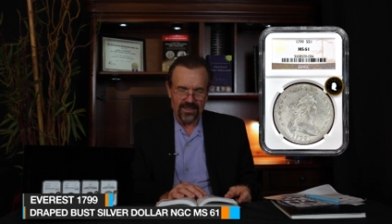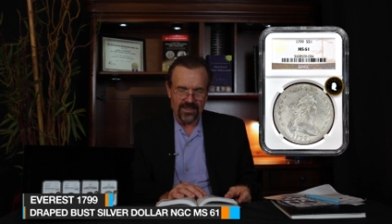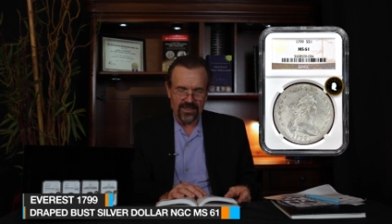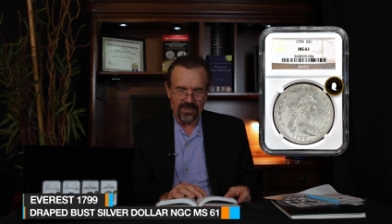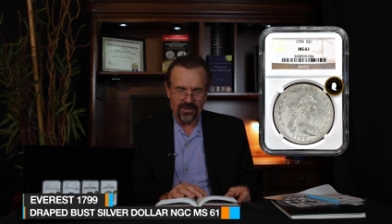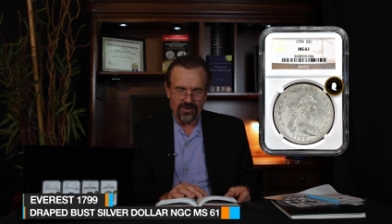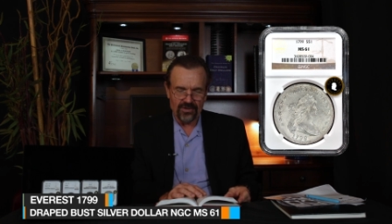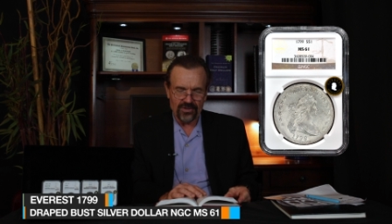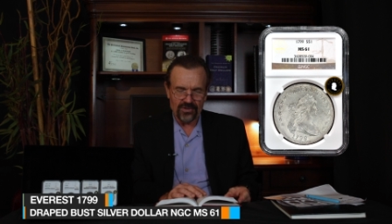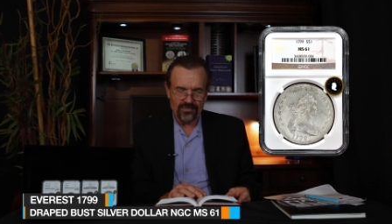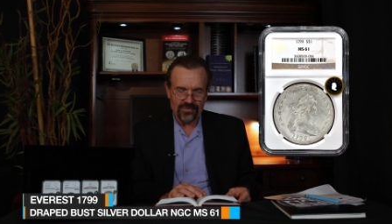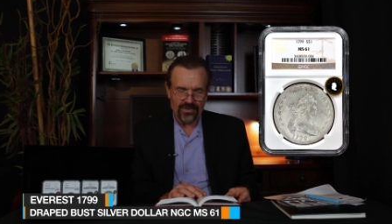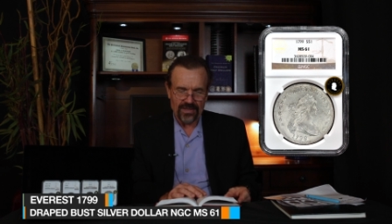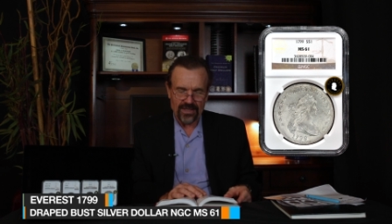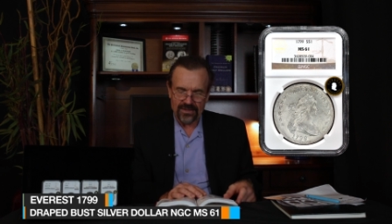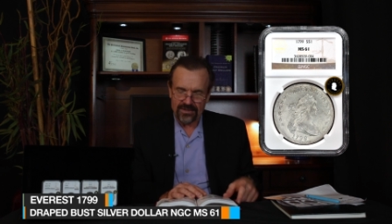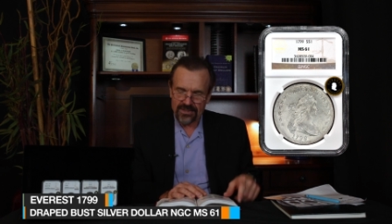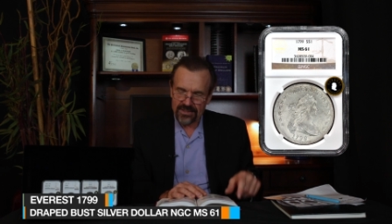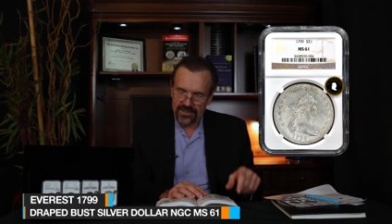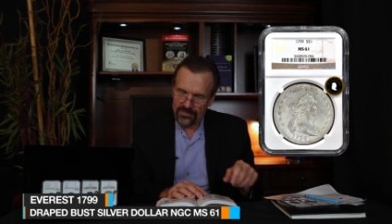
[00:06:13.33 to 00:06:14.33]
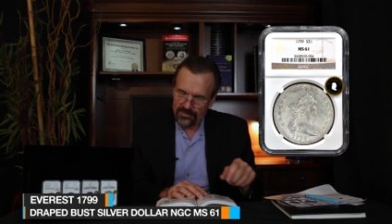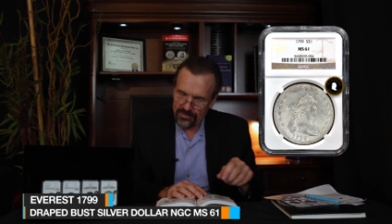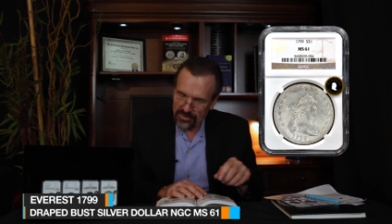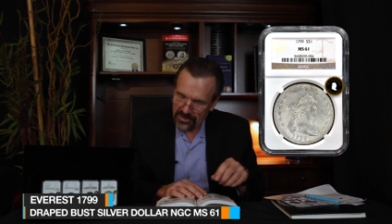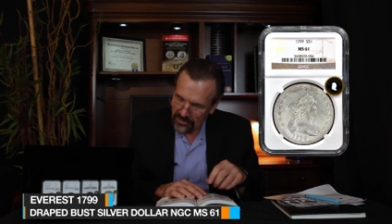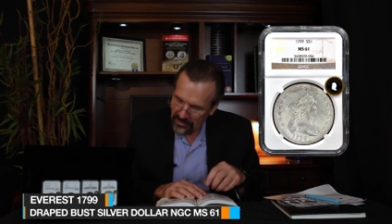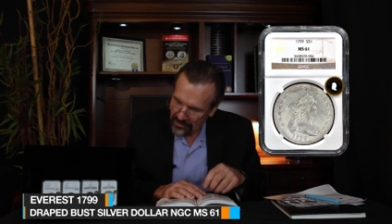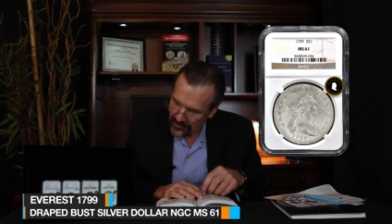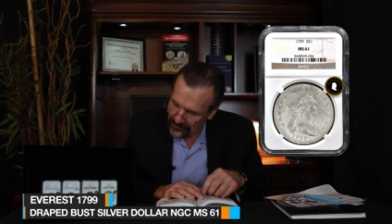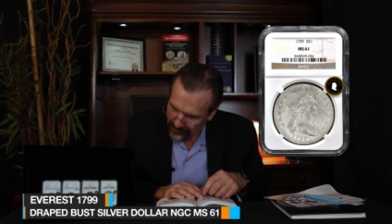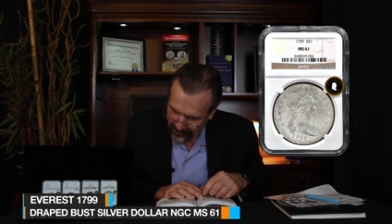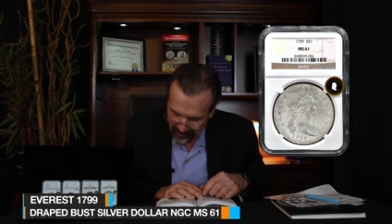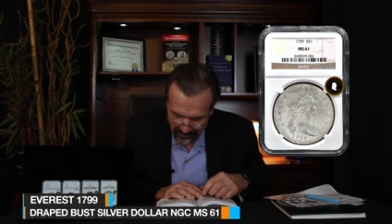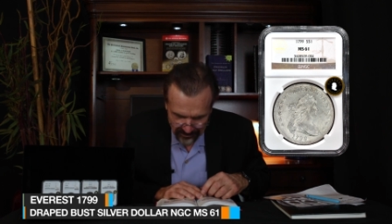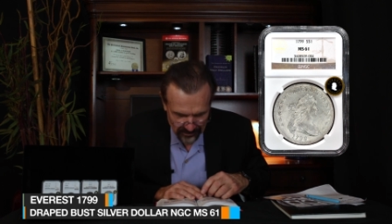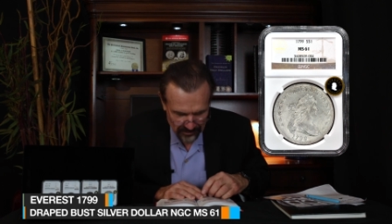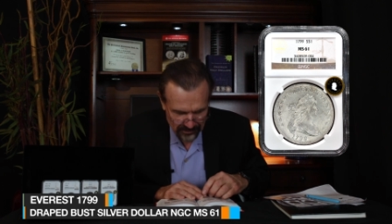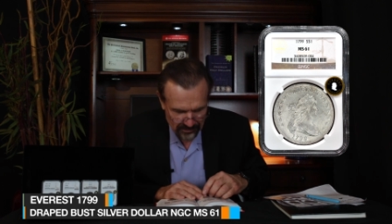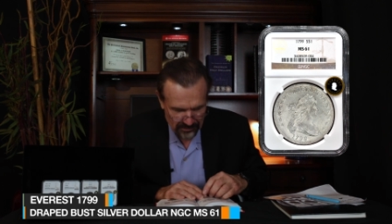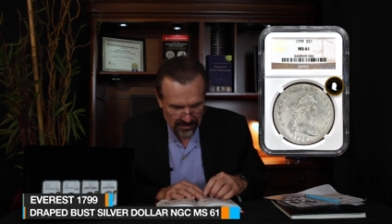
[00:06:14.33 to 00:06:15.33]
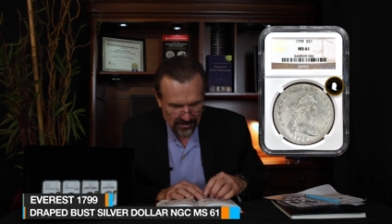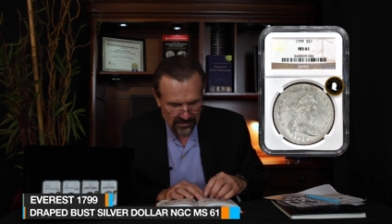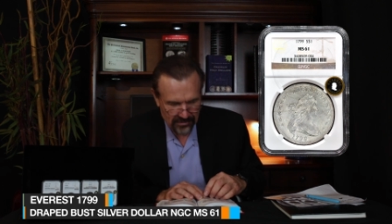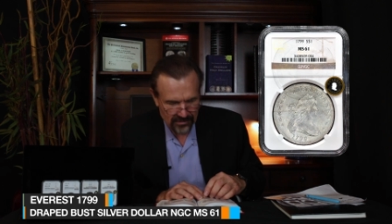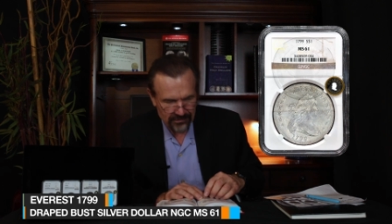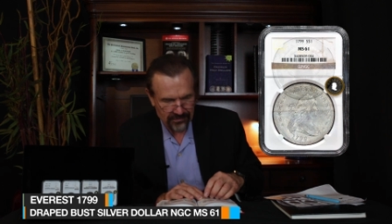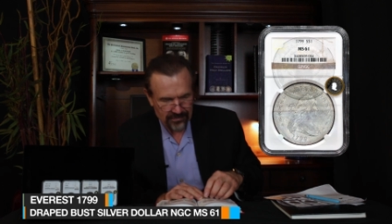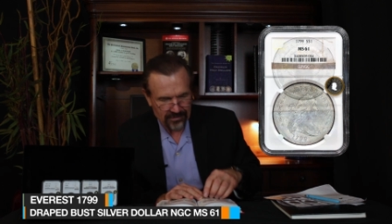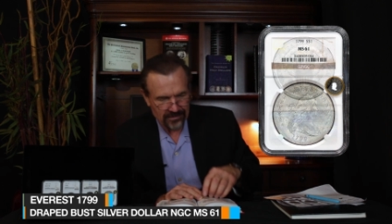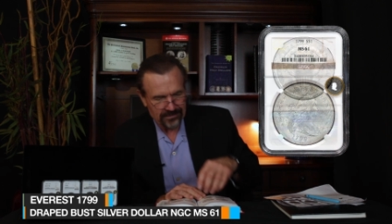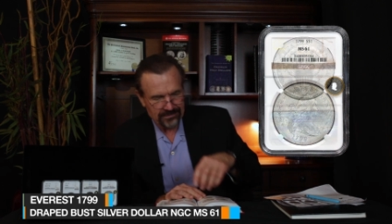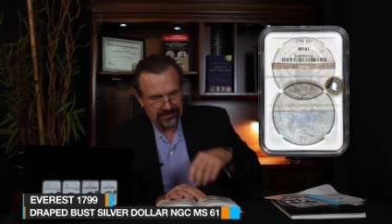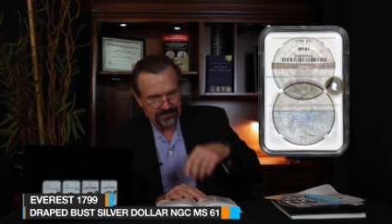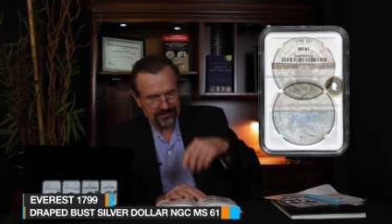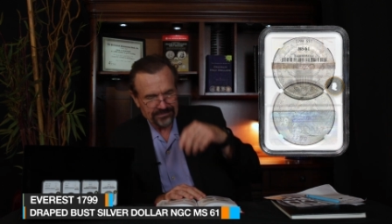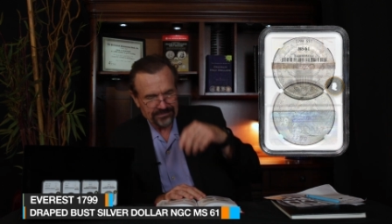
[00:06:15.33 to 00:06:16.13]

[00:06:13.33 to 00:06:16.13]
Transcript: Here you've got this beautiful, beautiful